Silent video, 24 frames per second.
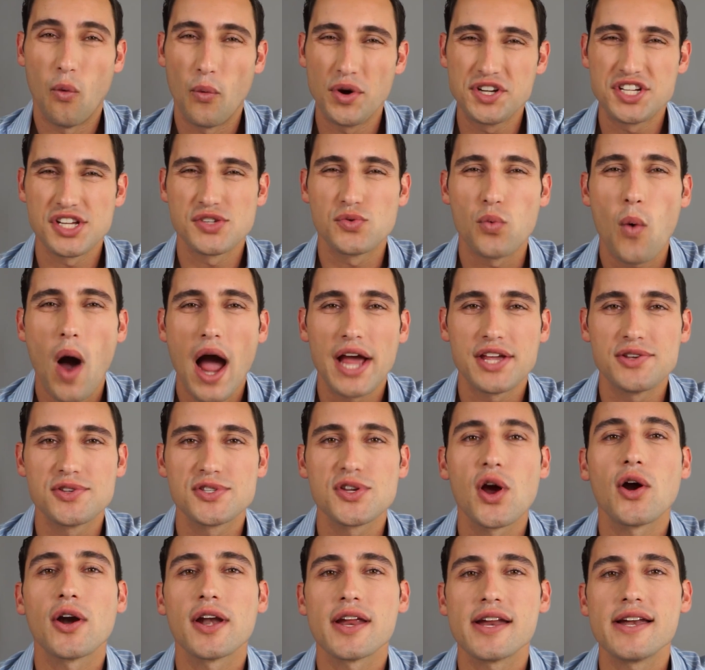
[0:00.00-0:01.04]
which is why you
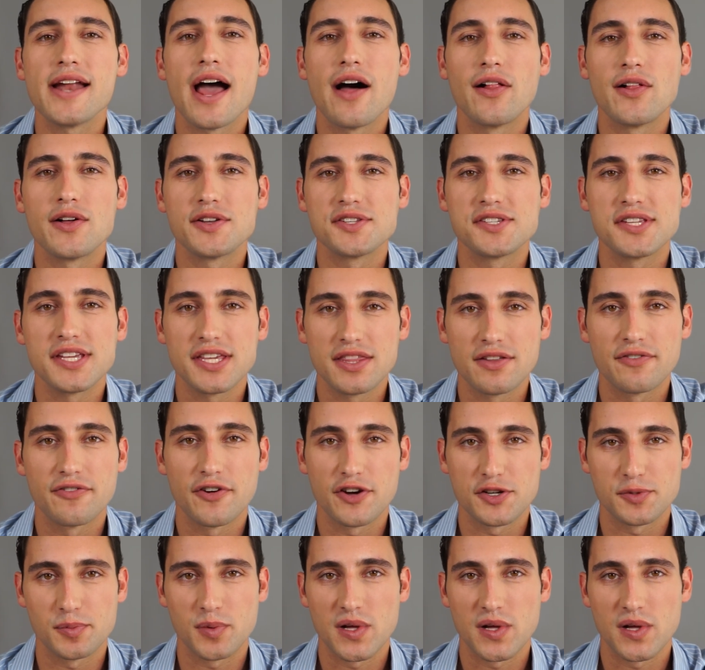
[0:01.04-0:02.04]
started an LLC in the first